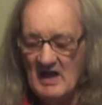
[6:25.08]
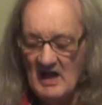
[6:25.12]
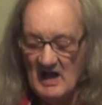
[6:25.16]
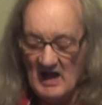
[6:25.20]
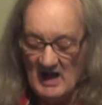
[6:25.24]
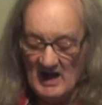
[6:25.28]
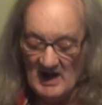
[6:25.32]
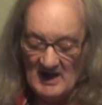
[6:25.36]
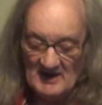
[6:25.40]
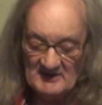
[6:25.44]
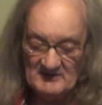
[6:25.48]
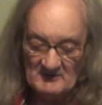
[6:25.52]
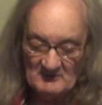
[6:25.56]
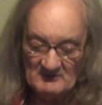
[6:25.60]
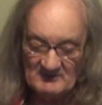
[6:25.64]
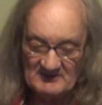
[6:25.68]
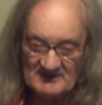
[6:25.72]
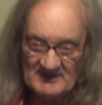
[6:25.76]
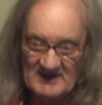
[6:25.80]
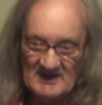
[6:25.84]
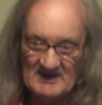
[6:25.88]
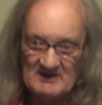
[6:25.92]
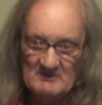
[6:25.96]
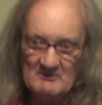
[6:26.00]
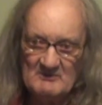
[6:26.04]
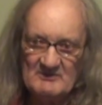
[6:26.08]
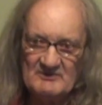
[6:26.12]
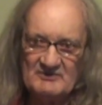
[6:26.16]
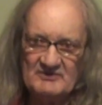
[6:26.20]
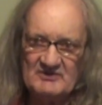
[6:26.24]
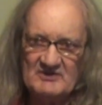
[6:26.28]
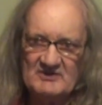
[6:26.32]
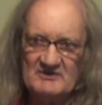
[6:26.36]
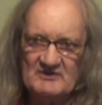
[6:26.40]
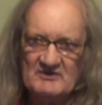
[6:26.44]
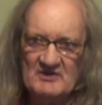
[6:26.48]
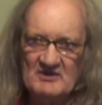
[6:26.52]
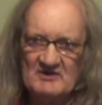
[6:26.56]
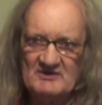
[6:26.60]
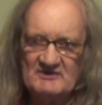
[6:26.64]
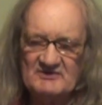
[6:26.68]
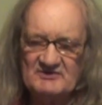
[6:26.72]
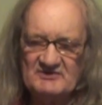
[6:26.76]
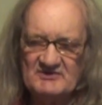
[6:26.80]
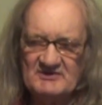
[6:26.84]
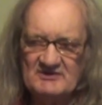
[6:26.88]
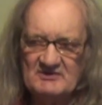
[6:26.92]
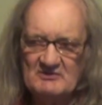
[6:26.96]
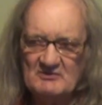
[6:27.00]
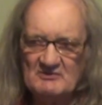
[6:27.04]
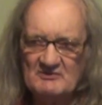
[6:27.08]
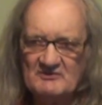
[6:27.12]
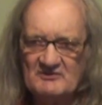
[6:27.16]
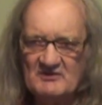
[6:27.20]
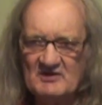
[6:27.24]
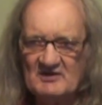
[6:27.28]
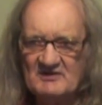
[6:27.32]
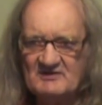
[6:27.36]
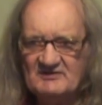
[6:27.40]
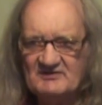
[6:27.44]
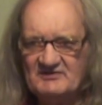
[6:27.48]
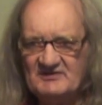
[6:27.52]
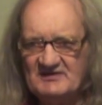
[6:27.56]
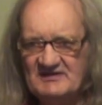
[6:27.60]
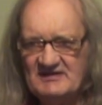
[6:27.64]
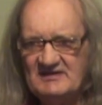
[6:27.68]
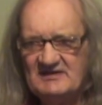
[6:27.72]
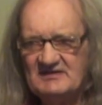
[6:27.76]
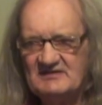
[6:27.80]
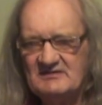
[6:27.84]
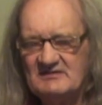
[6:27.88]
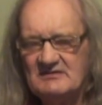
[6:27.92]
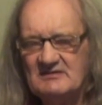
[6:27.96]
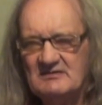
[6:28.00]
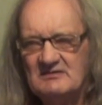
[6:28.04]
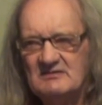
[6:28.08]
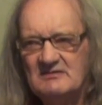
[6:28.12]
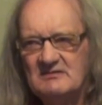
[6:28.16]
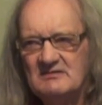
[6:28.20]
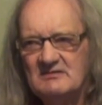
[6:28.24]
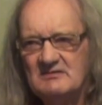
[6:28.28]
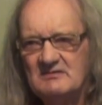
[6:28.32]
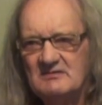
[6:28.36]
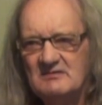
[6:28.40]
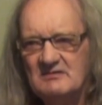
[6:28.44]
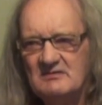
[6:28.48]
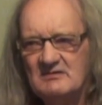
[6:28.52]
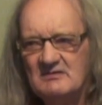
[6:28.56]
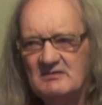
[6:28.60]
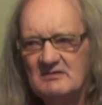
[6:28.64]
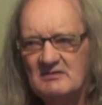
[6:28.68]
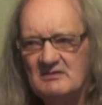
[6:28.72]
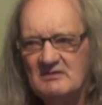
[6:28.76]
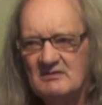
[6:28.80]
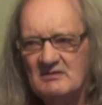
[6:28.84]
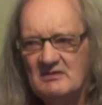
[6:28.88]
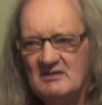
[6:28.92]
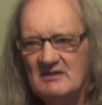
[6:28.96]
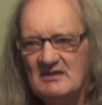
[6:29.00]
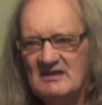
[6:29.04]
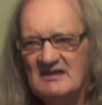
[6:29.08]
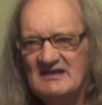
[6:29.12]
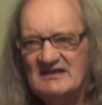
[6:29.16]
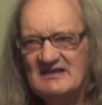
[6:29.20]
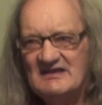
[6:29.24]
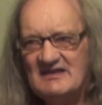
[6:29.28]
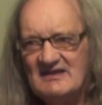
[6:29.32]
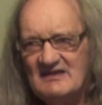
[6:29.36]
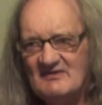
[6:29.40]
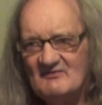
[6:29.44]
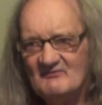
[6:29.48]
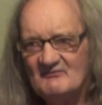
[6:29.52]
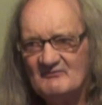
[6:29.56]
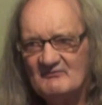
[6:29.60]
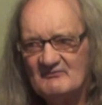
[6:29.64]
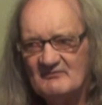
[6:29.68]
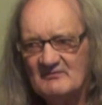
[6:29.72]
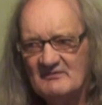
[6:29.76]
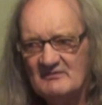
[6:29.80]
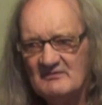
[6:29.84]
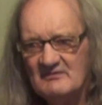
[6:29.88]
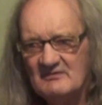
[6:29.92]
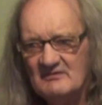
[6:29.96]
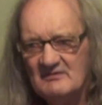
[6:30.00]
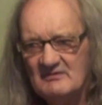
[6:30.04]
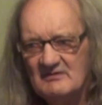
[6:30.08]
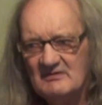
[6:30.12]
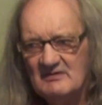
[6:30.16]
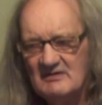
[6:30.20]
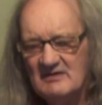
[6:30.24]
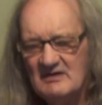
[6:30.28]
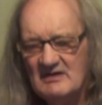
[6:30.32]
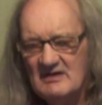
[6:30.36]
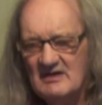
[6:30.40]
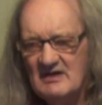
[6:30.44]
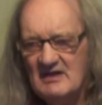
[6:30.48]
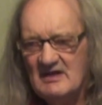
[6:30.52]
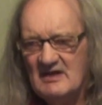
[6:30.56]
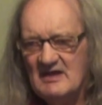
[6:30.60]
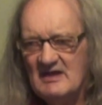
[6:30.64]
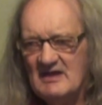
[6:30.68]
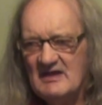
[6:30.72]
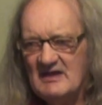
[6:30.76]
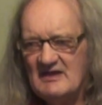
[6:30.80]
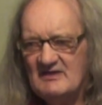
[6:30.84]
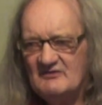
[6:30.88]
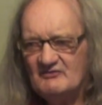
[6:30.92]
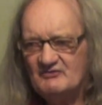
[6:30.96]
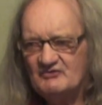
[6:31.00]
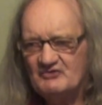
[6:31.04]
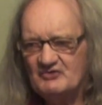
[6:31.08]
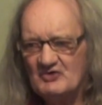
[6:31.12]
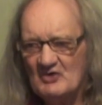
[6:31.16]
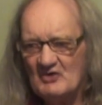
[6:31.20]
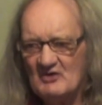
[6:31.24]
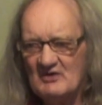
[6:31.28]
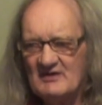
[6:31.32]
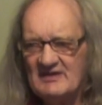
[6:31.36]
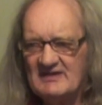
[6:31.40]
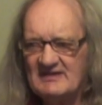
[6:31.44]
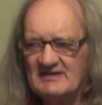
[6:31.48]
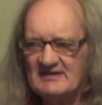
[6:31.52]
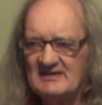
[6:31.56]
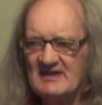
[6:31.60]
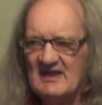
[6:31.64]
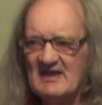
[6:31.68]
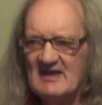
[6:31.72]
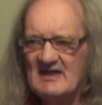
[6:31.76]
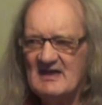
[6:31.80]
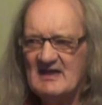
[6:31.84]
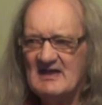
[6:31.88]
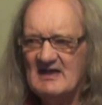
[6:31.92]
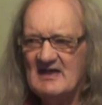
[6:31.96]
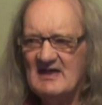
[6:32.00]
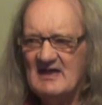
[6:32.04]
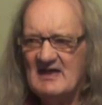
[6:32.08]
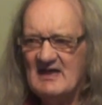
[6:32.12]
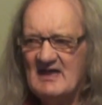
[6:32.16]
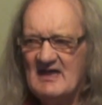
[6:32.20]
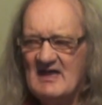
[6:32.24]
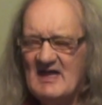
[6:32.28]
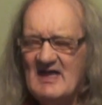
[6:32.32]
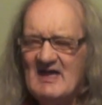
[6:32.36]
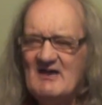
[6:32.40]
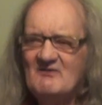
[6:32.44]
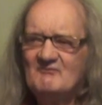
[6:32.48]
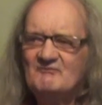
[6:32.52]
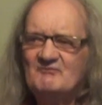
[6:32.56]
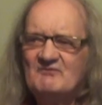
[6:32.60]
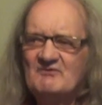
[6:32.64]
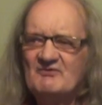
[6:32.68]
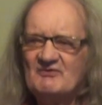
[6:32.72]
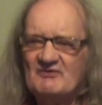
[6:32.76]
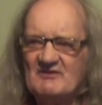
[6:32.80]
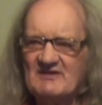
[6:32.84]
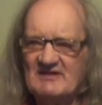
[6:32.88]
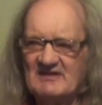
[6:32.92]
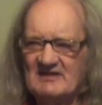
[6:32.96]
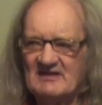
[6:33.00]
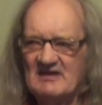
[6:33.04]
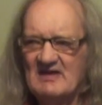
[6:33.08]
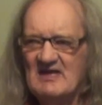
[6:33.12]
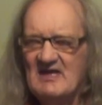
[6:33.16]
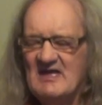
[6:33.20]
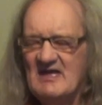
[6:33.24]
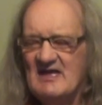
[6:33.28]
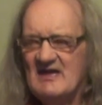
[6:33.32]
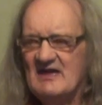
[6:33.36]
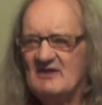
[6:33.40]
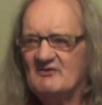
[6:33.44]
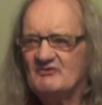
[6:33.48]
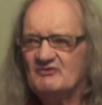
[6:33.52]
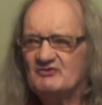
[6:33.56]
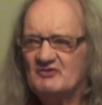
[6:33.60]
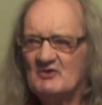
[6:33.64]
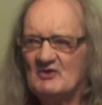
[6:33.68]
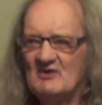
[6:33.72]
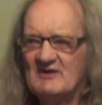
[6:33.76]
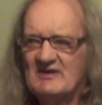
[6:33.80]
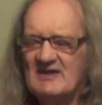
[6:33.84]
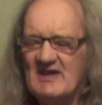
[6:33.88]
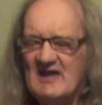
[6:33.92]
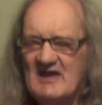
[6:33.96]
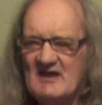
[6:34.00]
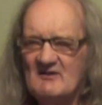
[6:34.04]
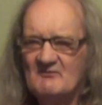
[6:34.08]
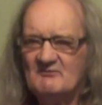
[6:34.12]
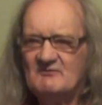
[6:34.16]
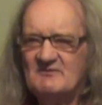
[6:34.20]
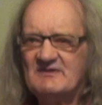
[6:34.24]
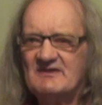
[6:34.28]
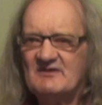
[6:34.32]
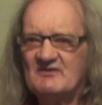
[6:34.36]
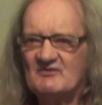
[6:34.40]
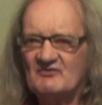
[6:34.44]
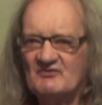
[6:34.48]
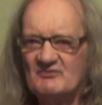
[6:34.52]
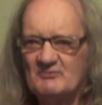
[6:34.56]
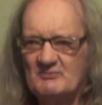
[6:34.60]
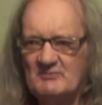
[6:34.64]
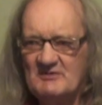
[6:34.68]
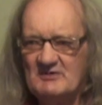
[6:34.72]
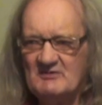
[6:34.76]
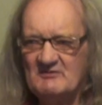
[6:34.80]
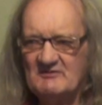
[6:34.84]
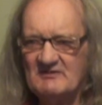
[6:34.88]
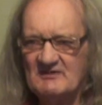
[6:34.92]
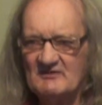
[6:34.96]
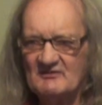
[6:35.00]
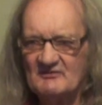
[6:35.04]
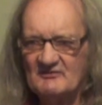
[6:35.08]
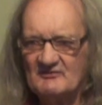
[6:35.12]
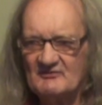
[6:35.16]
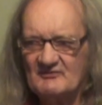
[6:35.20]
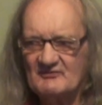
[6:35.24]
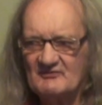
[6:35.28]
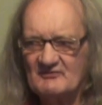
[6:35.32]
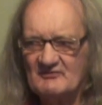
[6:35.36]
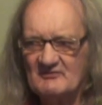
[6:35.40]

I don't care whether you're 90 or 19. Live. Enjoy everything. Enjoy every experience.